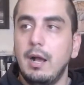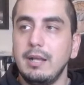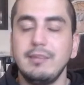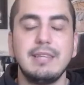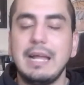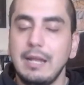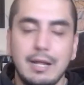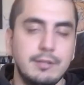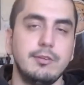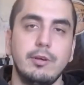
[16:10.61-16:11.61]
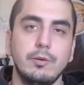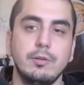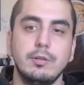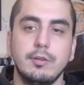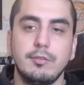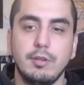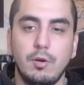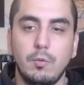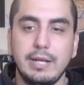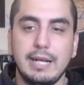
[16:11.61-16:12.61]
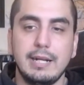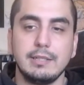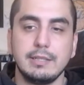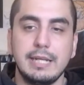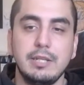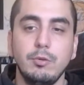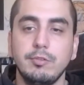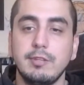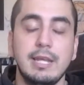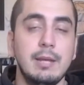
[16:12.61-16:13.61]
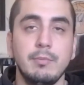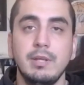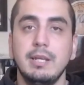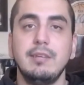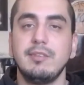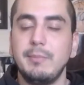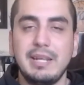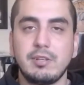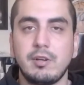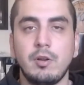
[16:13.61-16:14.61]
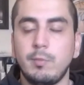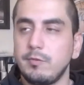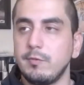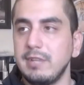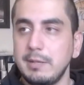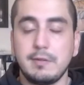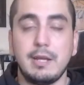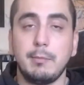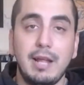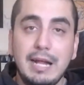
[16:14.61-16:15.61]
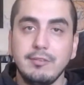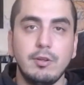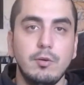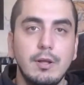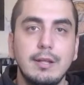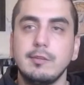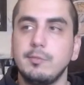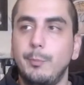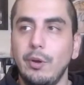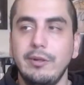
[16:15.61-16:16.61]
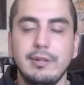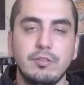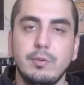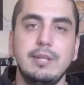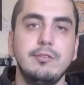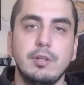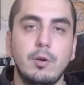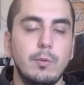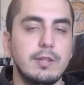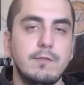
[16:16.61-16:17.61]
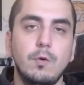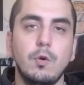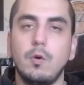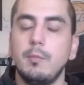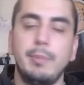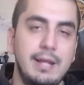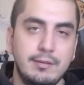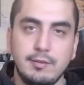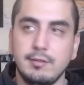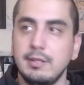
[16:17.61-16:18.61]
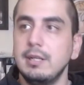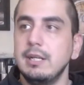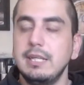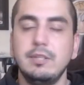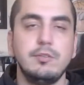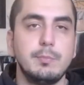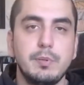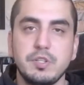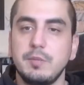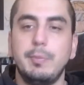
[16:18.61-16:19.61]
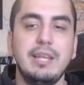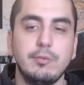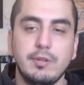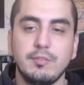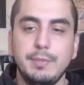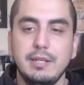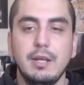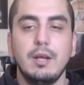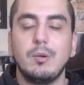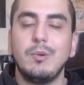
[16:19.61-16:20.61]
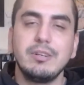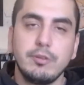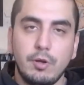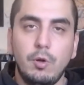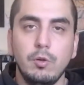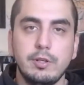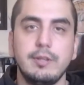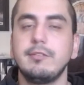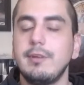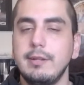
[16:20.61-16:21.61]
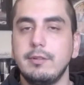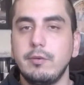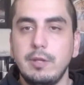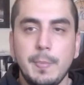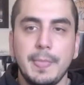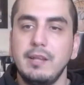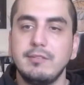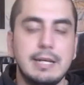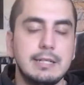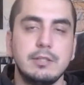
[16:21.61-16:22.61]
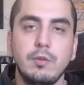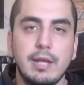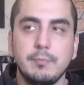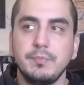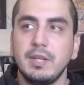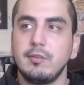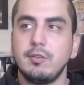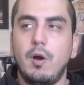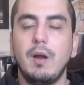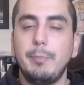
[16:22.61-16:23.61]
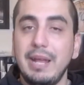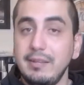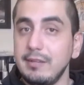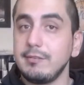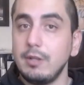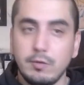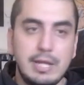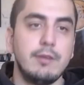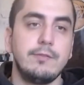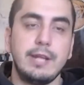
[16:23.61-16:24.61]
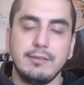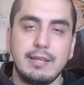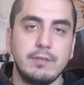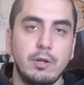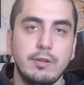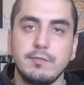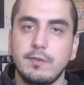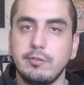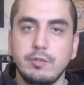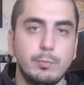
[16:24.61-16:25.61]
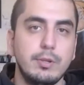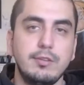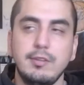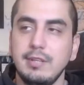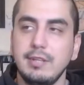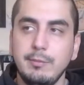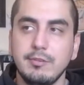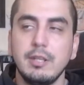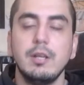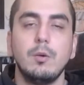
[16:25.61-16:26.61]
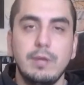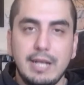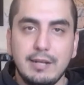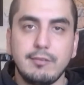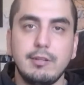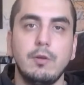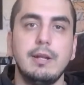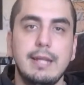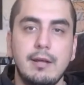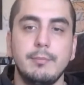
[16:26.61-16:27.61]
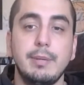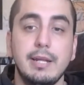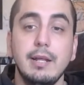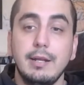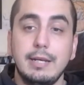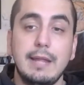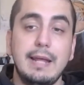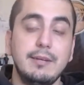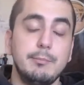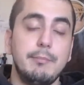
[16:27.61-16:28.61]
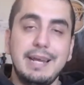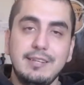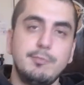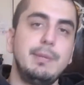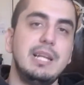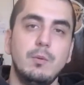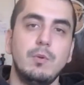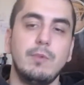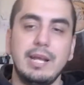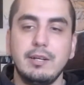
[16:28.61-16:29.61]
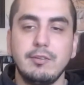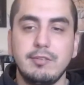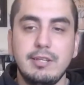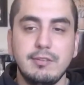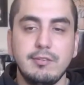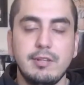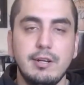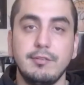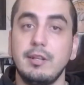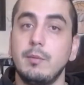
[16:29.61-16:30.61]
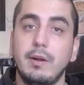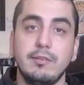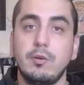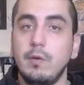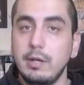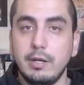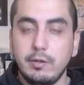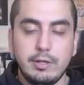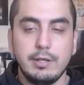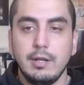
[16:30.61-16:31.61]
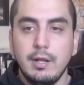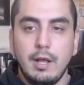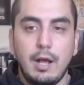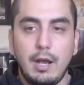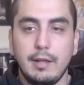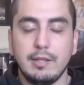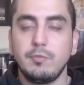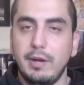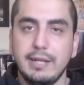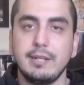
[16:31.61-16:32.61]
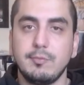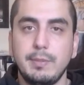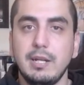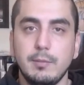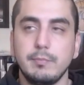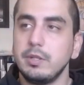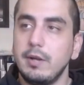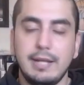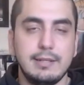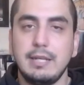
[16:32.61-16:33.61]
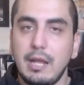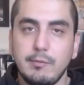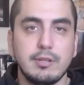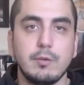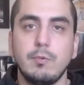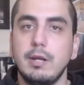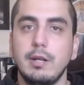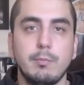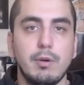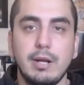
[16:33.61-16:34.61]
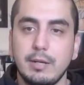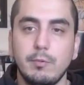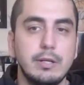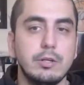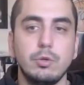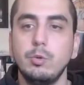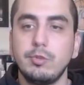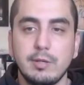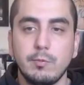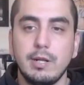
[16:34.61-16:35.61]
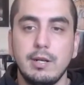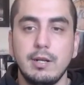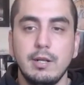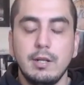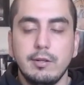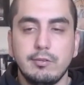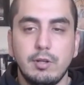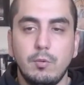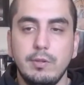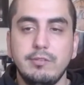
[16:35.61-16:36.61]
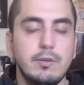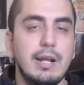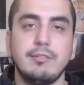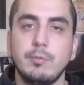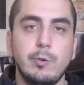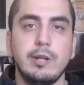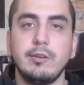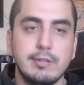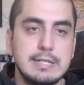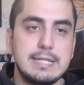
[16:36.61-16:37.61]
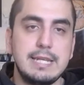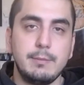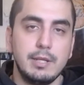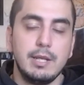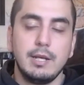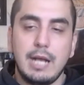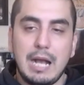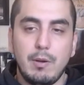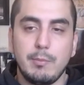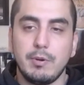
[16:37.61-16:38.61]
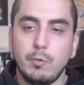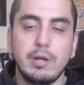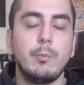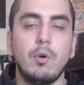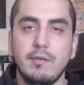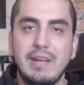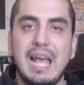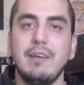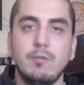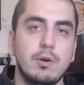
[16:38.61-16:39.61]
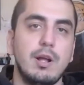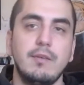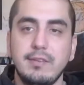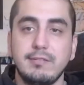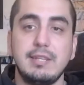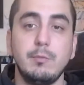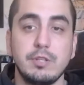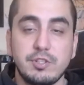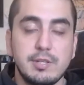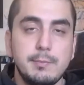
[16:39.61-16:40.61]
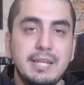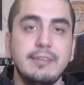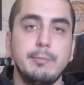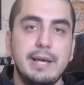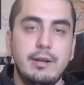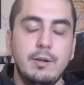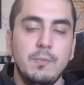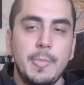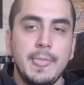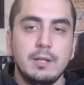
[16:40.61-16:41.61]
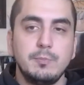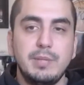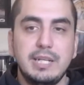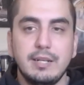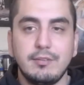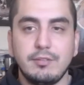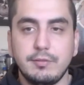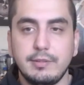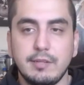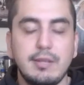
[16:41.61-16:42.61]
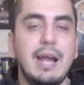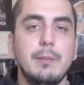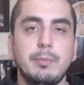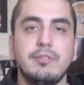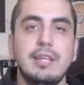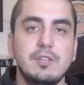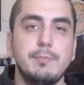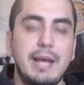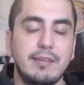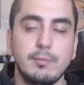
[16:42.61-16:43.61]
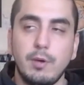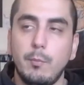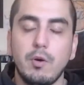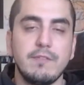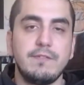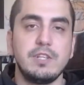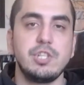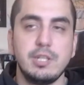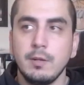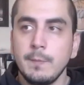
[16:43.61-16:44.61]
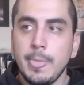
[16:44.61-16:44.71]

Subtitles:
He's not Lonzo. So we got to get used to him. He's going to make turnovers from time to time. Lonzo spoiled us when he used to go with the full court passes and he used to push the pace with his speed. Rondo's older. He's 33. He's not going to do that. So our pace has slowed down. If you guys have noticed, first two preseason games, we kind of slowed it down a bit. Now that might speed up when regular season starts and LeBron's going 100. It's probably going to speed up. Anthony Davis can run, LeBron can run, Kuz can run. So we still got some runners in the team. However, we're more of a half-court offense team, which to me is better because it's higher percentage basketball, more efficient.